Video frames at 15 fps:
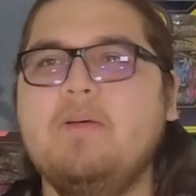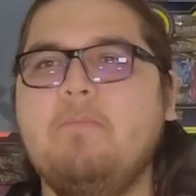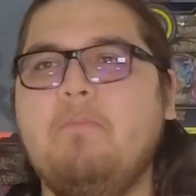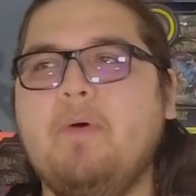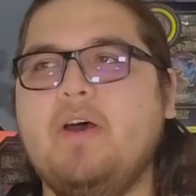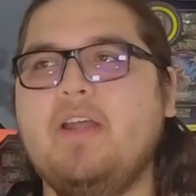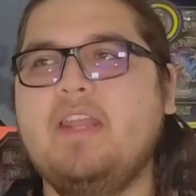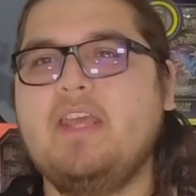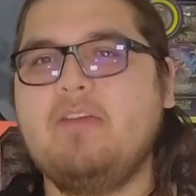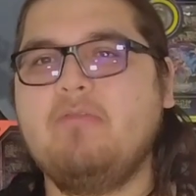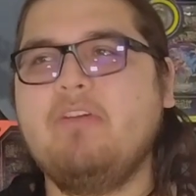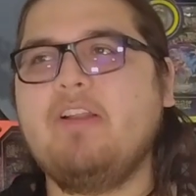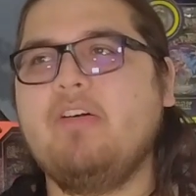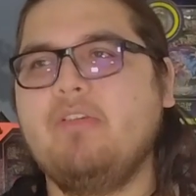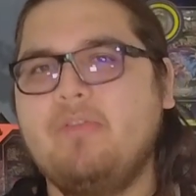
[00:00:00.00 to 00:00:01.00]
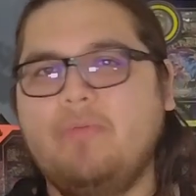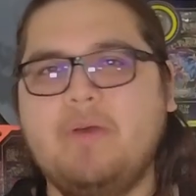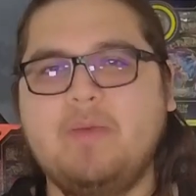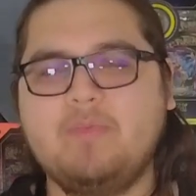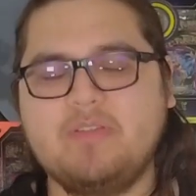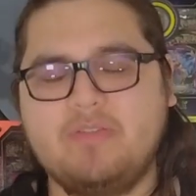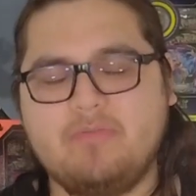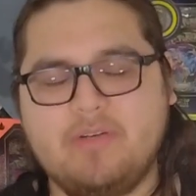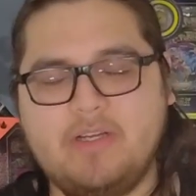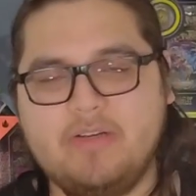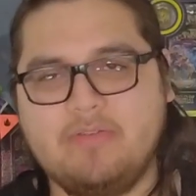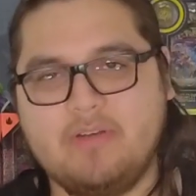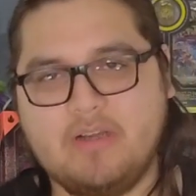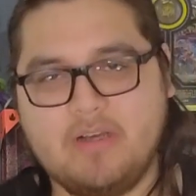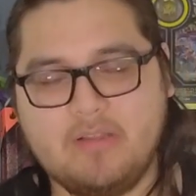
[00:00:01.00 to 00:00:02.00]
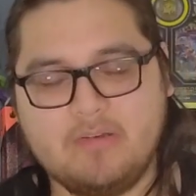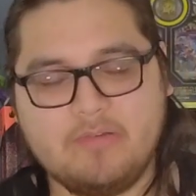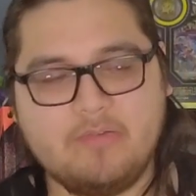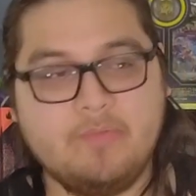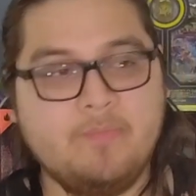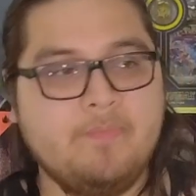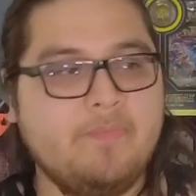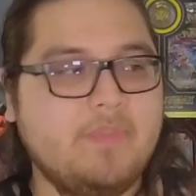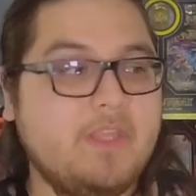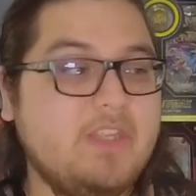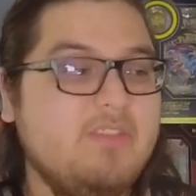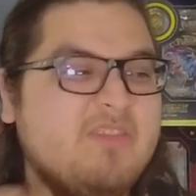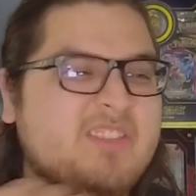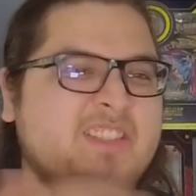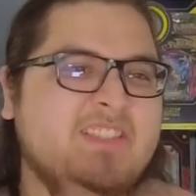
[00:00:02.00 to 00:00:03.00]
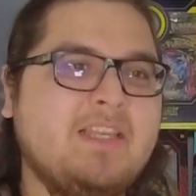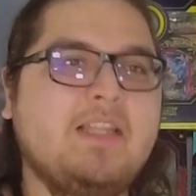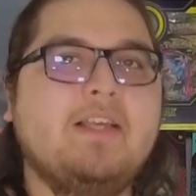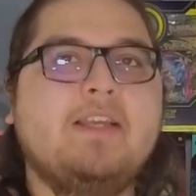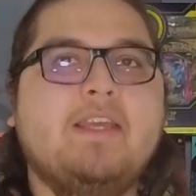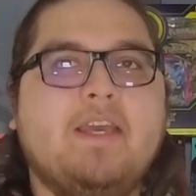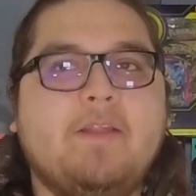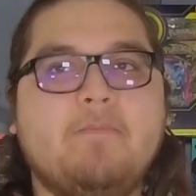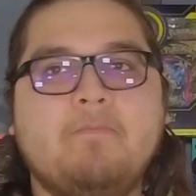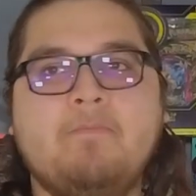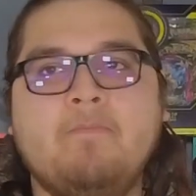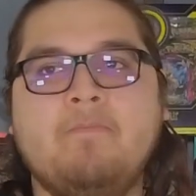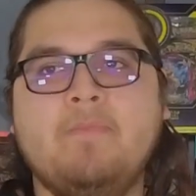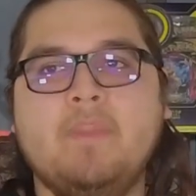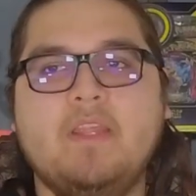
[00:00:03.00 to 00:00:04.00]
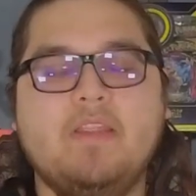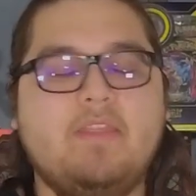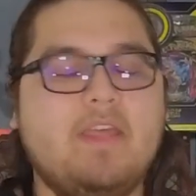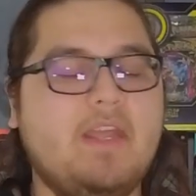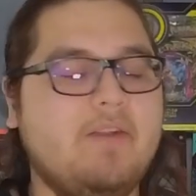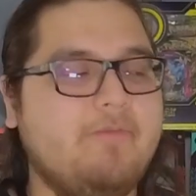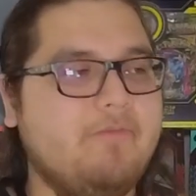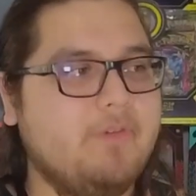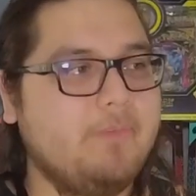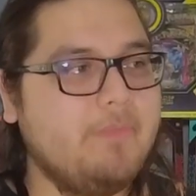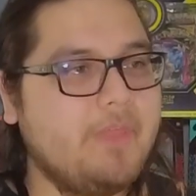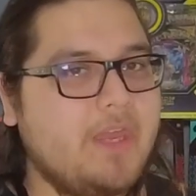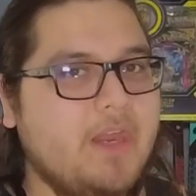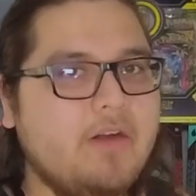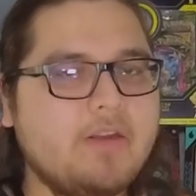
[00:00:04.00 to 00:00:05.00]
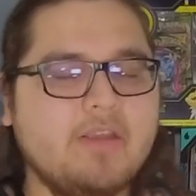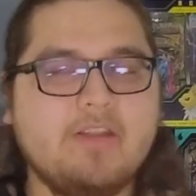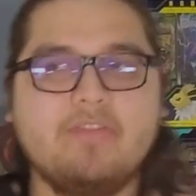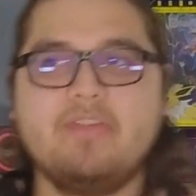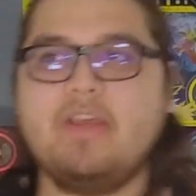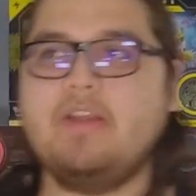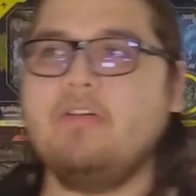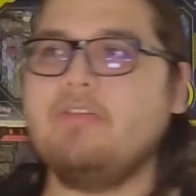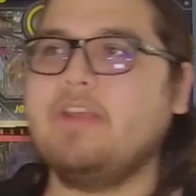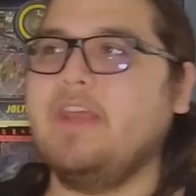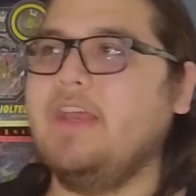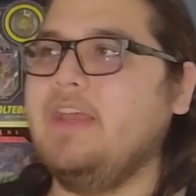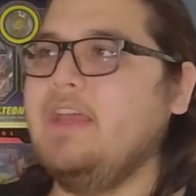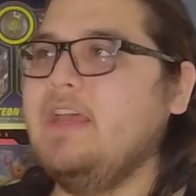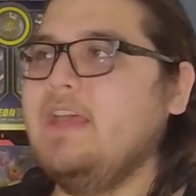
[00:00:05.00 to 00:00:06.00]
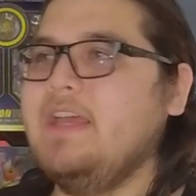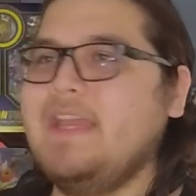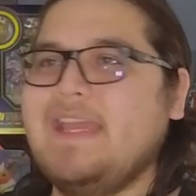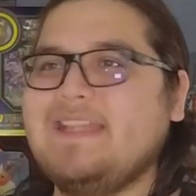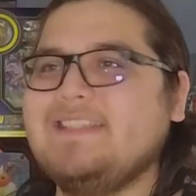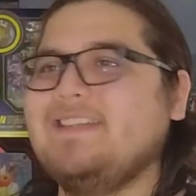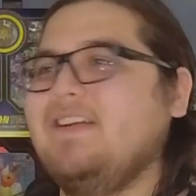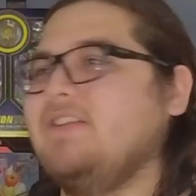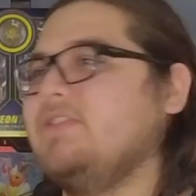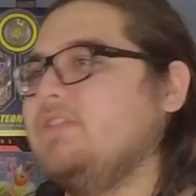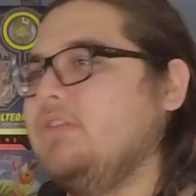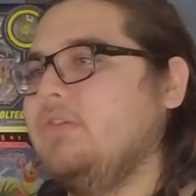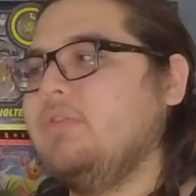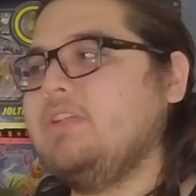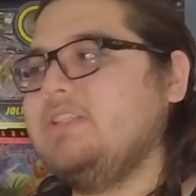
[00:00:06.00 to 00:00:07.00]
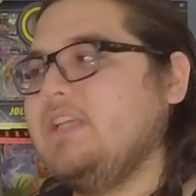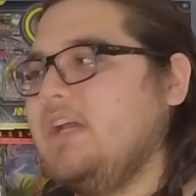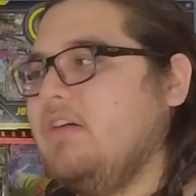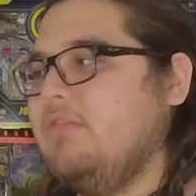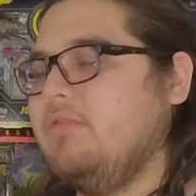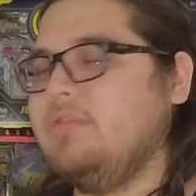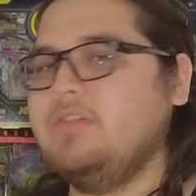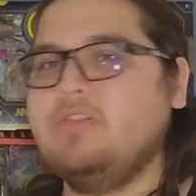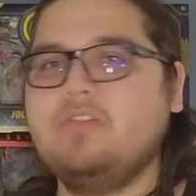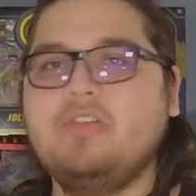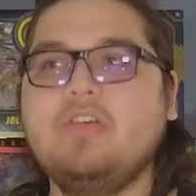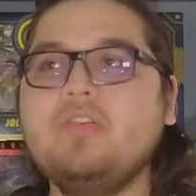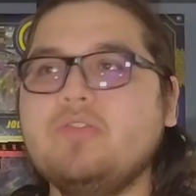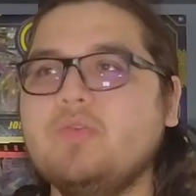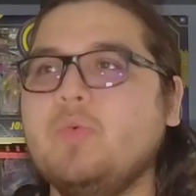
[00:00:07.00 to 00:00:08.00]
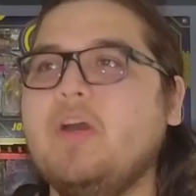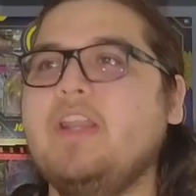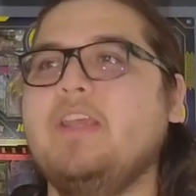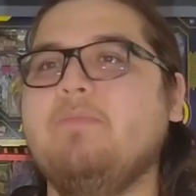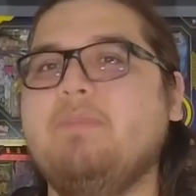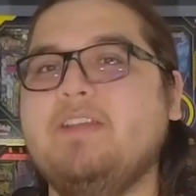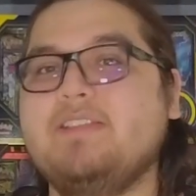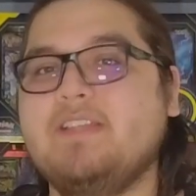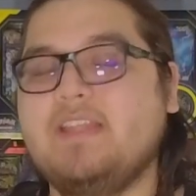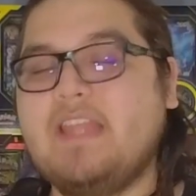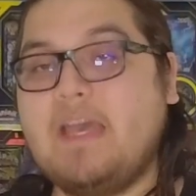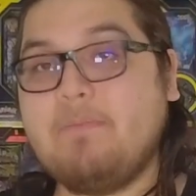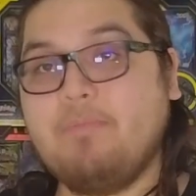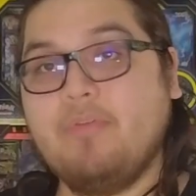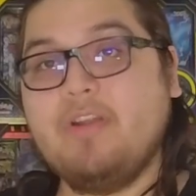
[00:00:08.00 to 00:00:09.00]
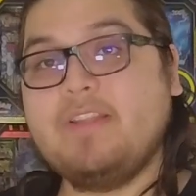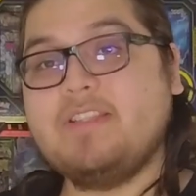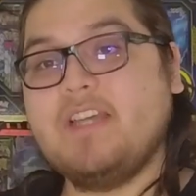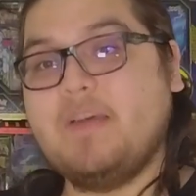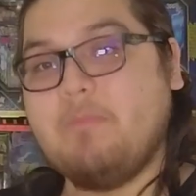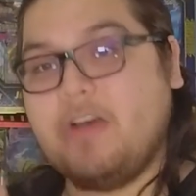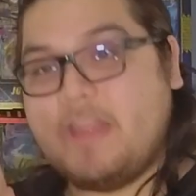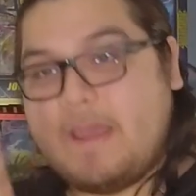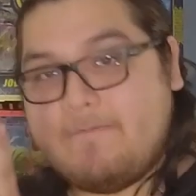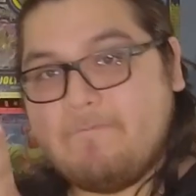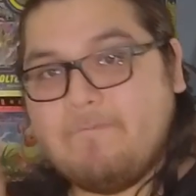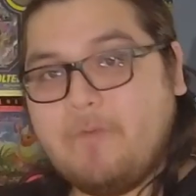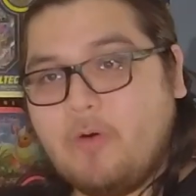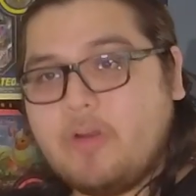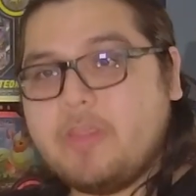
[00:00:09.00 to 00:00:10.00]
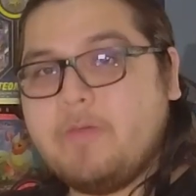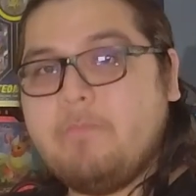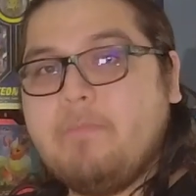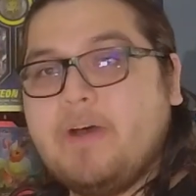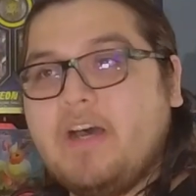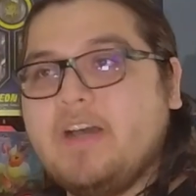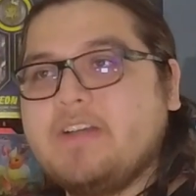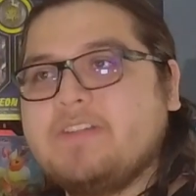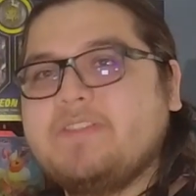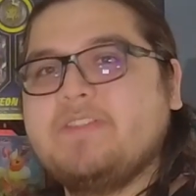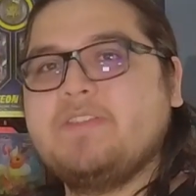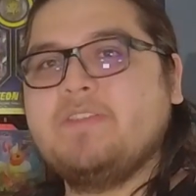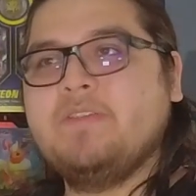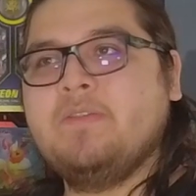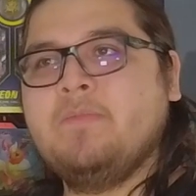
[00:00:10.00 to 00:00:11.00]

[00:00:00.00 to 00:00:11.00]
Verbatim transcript: but it went all the way up to three hundred dollars. Then you would sell again. Then from there you decide, okay, it's not slowing down, two twenty, because at that point in time, on that fourth box,